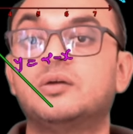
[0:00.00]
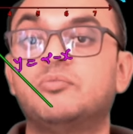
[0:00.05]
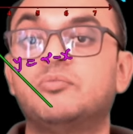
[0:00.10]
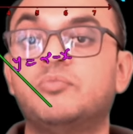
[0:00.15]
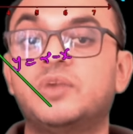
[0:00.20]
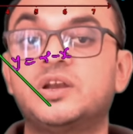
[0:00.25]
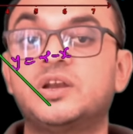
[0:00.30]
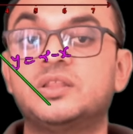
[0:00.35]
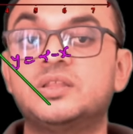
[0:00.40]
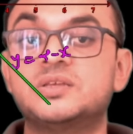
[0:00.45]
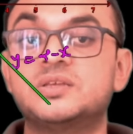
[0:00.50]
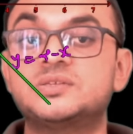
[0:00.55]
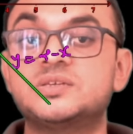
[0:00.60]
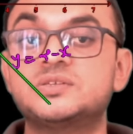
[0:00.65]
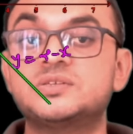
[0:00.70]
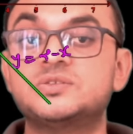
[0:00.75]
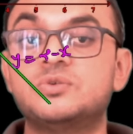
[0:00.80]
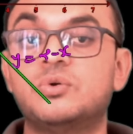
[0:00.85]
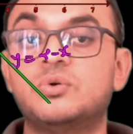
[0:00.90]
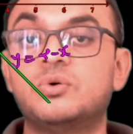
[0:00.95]
But this
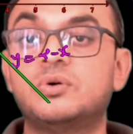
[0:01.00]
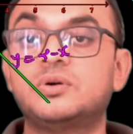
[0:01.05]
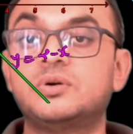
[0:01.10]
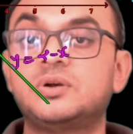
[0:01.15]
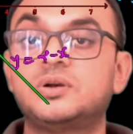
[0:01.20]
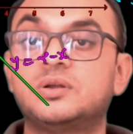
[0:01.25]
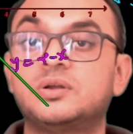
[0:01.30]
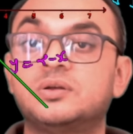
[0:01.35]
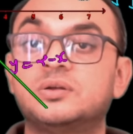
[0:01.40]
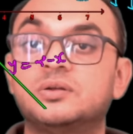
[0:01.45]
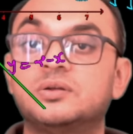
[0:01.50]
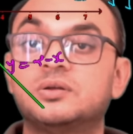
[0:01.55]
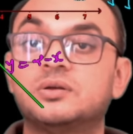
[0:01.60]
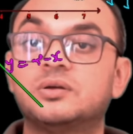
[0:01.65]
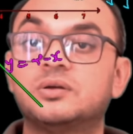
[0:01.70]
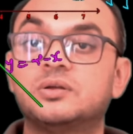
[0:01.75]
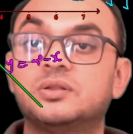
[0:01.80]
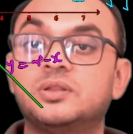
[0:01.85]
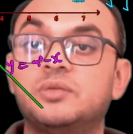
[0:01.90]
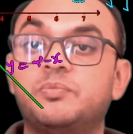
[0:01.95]
is not
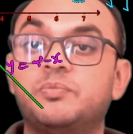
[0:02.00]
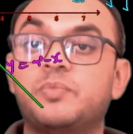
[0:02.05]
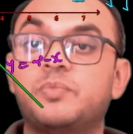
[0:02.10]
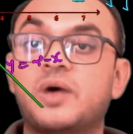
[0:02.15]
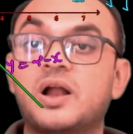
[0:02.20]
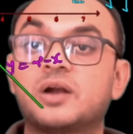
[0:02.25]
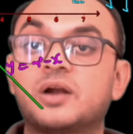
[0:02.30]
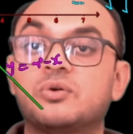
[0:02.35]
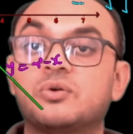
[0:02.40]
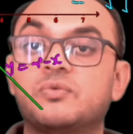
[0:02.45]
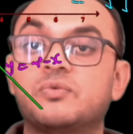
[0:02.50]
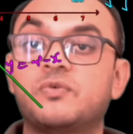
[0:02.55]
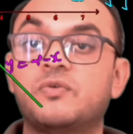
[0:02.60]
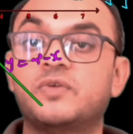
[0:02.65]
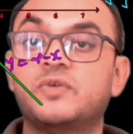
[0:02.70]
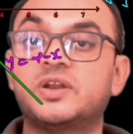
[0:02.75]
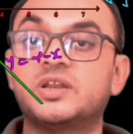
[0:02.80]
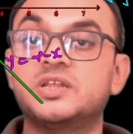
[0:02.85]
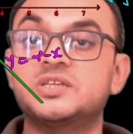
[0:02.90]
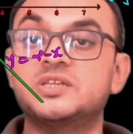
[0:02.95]
the part of
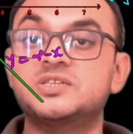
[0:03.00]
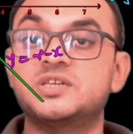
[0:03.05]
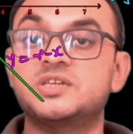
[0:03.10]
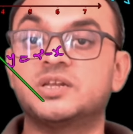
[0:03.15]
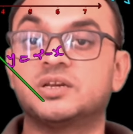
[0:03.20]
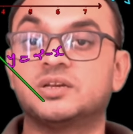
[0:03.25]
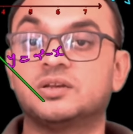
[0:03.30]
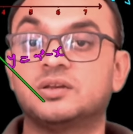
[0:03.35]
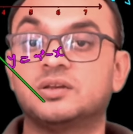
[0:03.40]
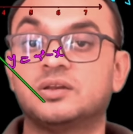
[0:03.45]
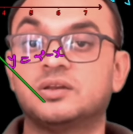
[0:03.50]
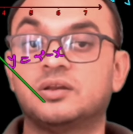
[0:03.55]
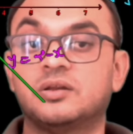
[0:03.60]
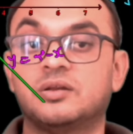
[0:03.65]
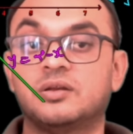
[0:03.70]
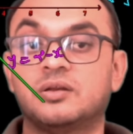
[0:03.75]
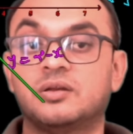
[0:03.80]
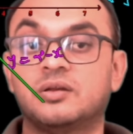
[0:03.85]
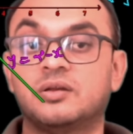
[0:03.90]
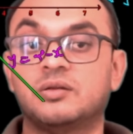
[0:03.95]
our region.
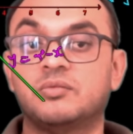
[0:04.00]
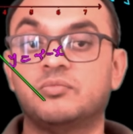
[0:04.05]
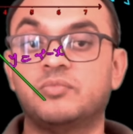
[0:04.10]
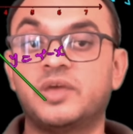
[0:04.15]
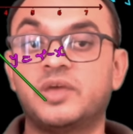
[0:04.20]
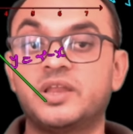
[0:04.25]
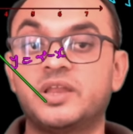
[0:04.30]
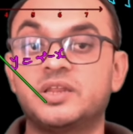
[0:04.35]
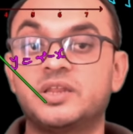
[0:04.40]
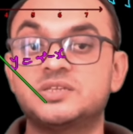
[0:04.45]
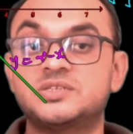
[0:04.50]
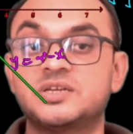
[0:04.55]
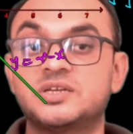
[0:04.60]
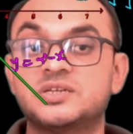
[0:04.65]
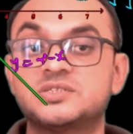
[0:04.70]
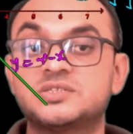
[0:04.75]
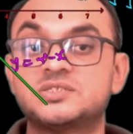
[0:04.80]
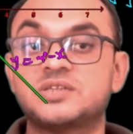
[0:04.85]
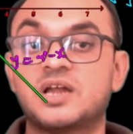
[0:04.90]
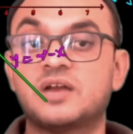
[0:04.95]
My region
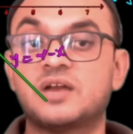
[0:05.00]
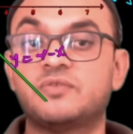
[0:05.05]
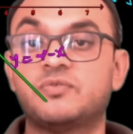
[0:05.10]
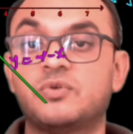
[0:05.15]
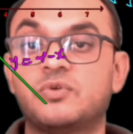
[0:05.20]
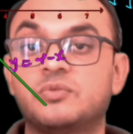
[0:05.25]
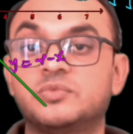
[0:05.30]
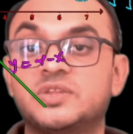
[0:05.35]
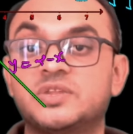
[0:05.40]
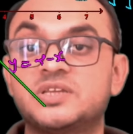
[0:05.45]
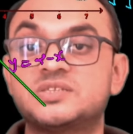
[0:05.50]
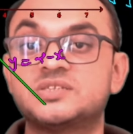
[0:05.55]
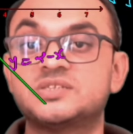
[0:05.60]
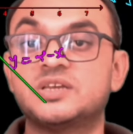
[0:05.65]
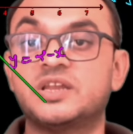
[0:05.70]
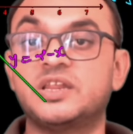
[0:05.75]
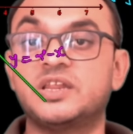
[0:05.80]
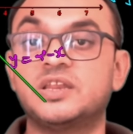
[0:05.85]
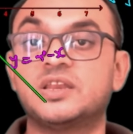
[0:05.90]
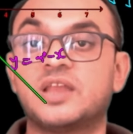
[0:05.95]
start from this
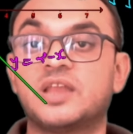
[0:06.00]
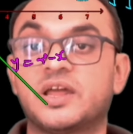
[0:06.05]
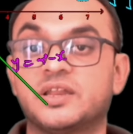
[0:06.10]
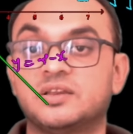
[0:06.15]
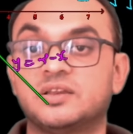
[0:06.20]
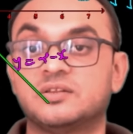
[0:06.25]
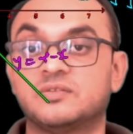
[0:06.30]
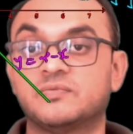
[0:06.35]
green line,